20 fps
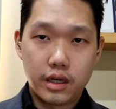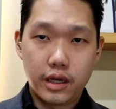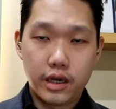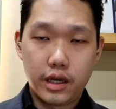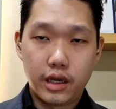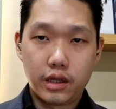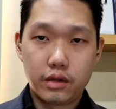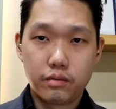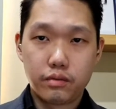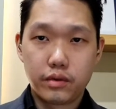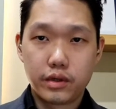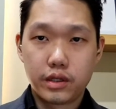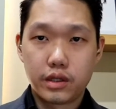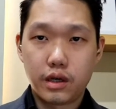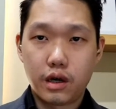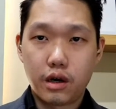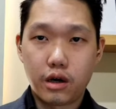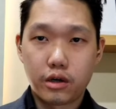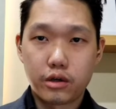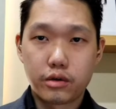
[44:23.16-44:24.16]
And with
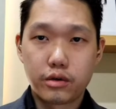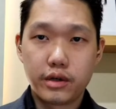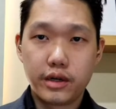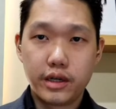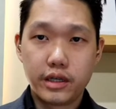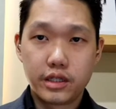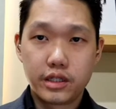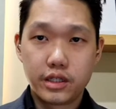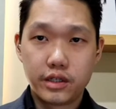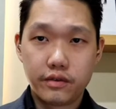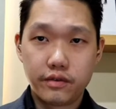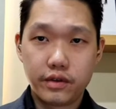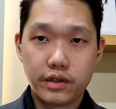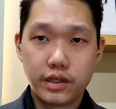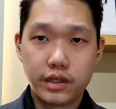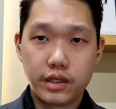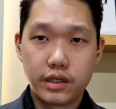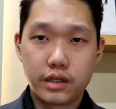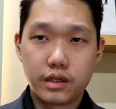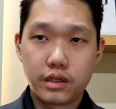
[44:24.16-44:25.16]
our
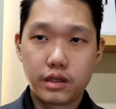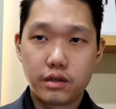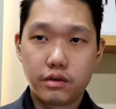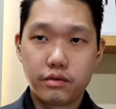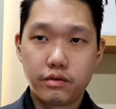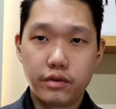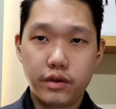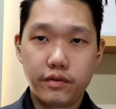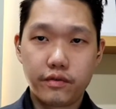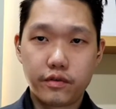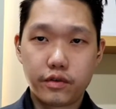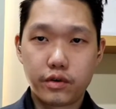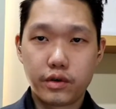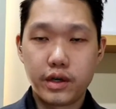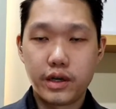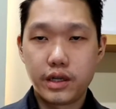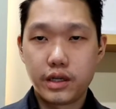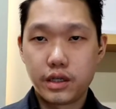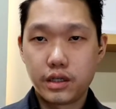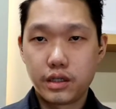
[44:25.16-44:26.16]
creativity, we've
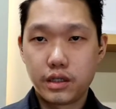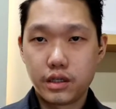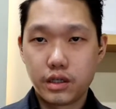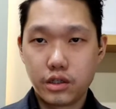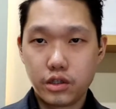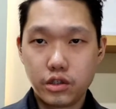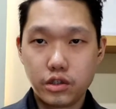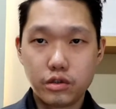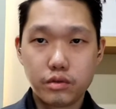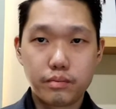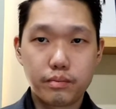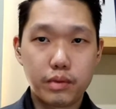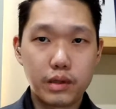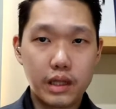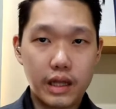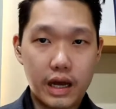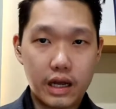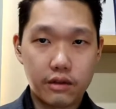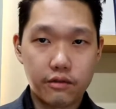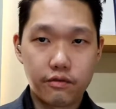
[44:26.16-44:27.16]
created a new
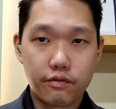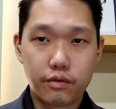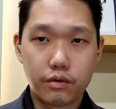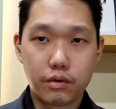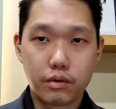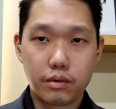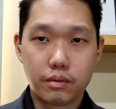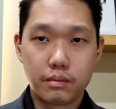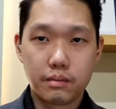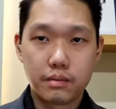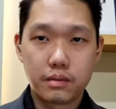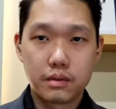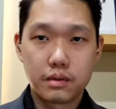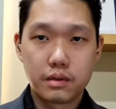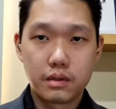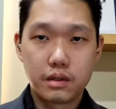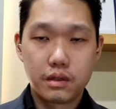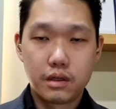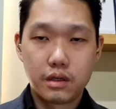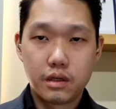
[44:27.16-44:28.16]
platform
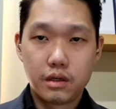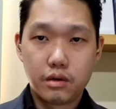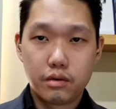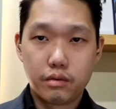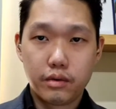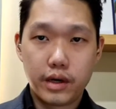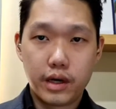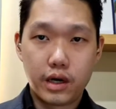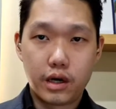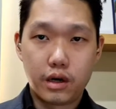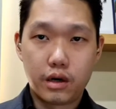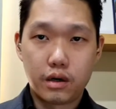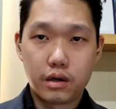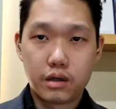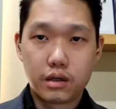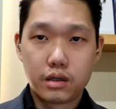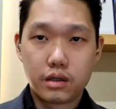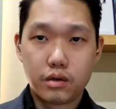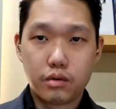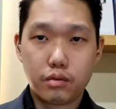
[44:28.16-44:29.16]
where
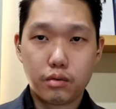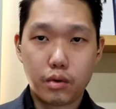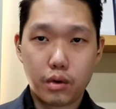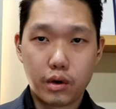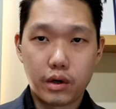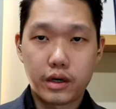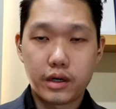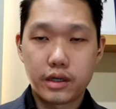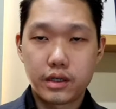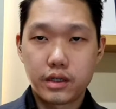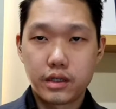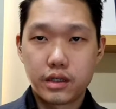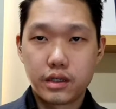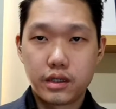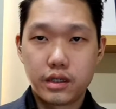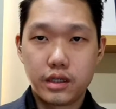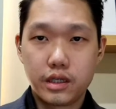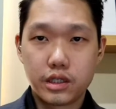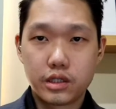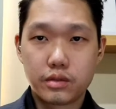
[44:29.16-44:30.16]
work
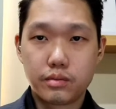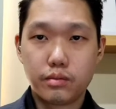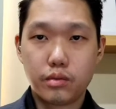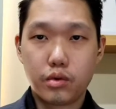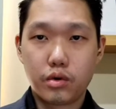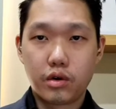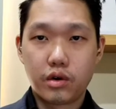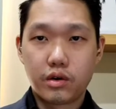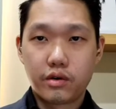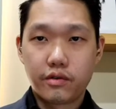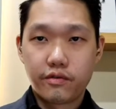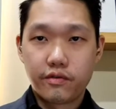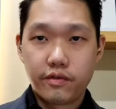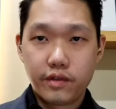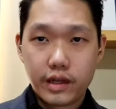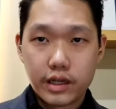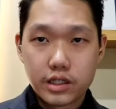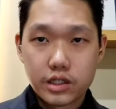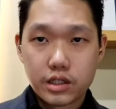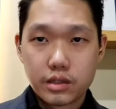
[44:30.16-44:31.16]
is more
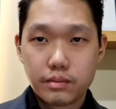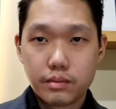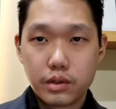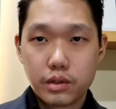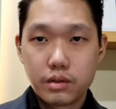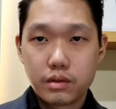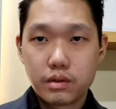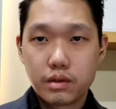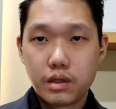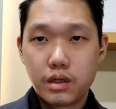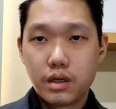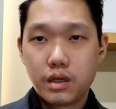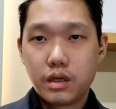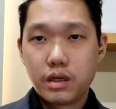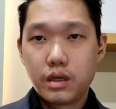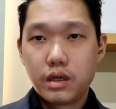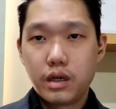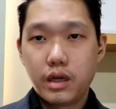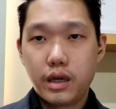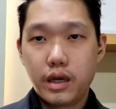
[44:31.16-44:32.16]
flexible
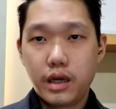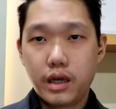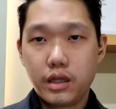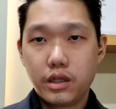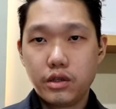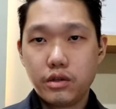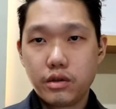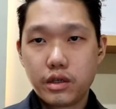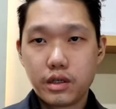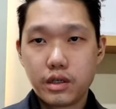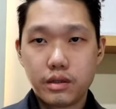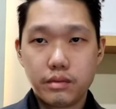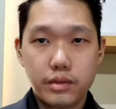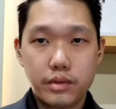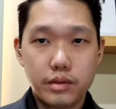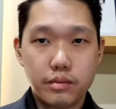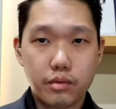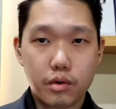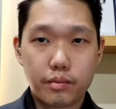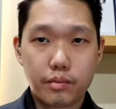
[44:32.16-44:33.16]
and you can
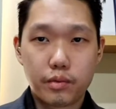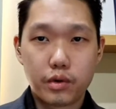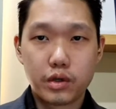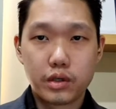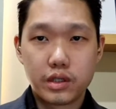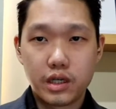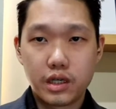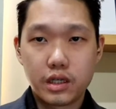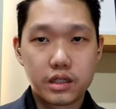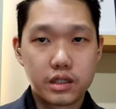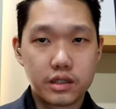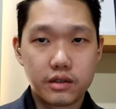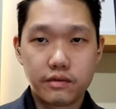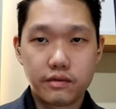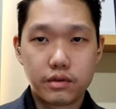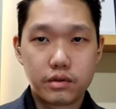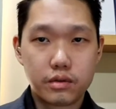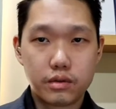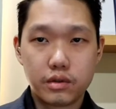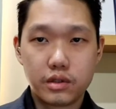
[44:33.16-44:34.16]
be more productive
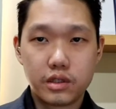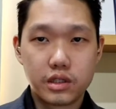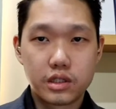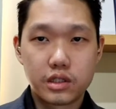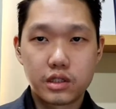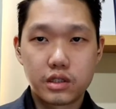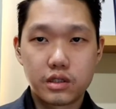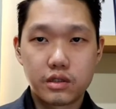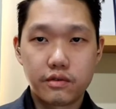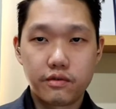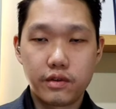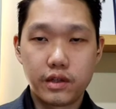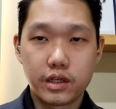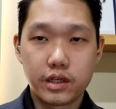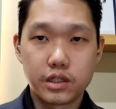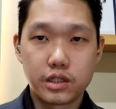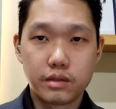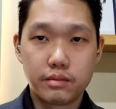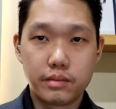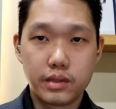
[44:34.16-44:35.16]
through this
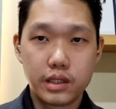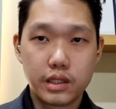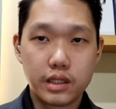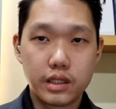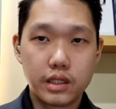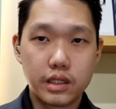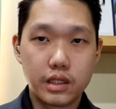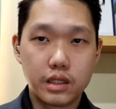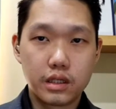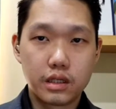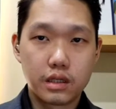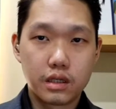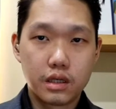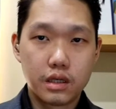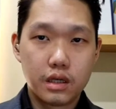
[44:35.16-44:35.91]
flexibility,